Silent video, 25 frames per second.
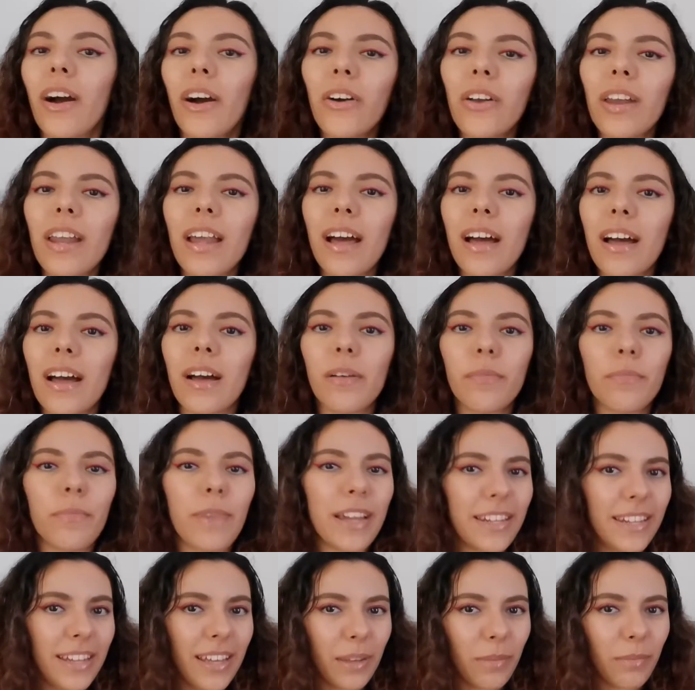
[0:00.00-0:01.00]
Hola,
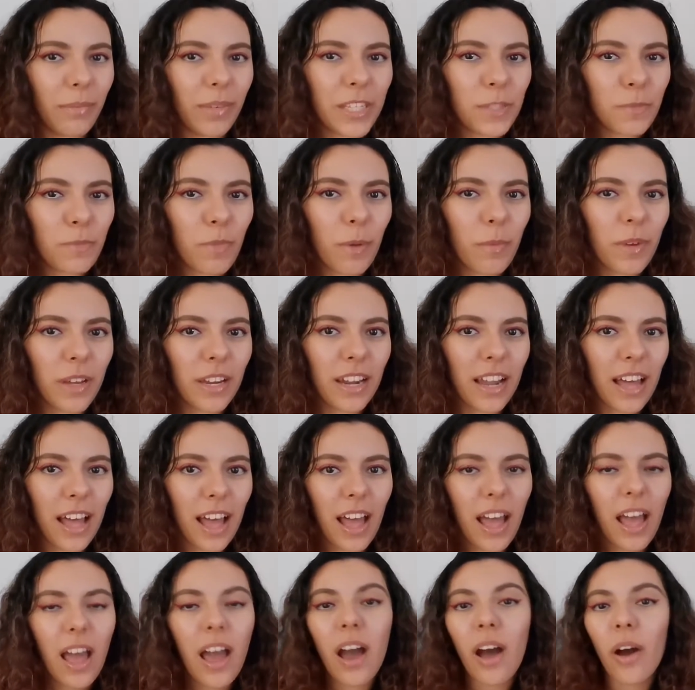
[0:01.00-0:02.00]
my name is Pamela.
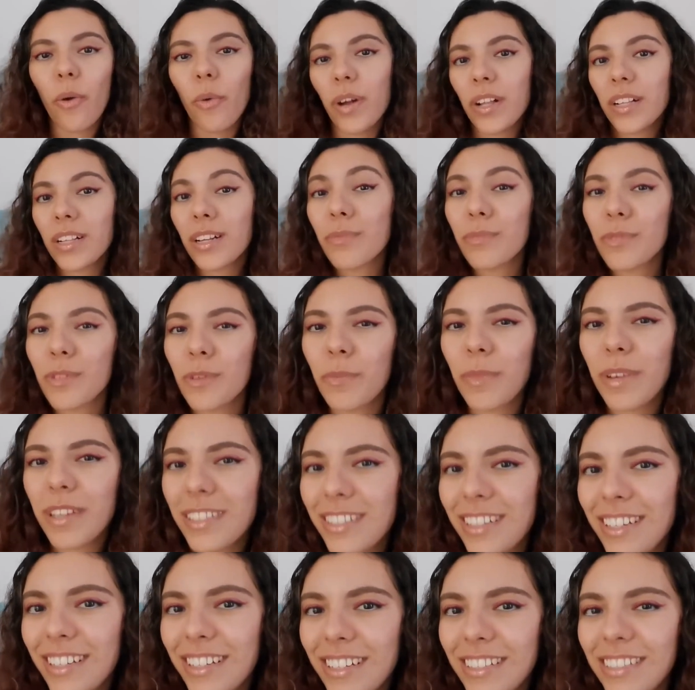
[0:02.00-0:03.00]
Welcome to my
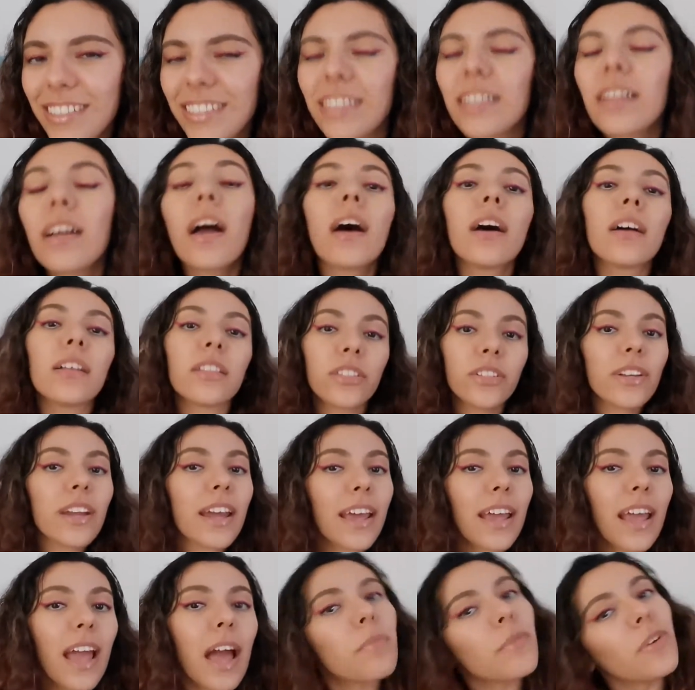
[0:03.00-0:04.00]
channel.
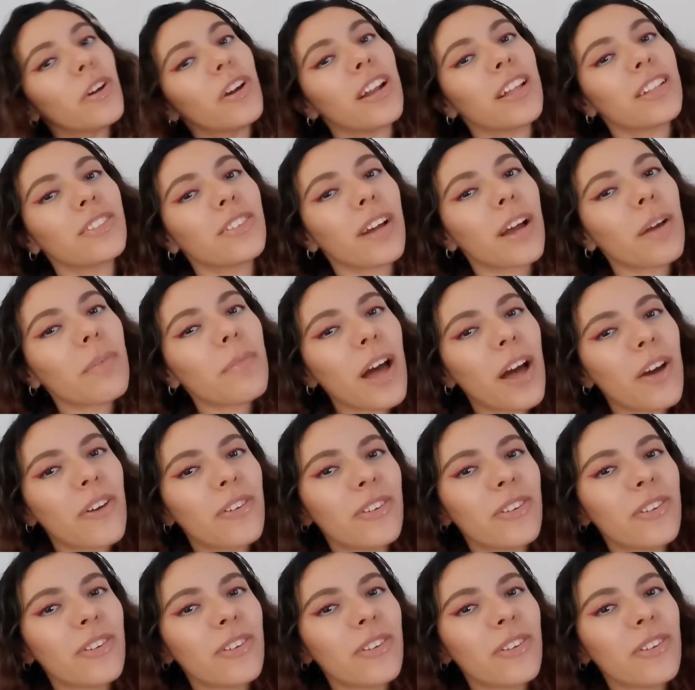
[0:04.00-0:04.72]
Today I'm gonna talk about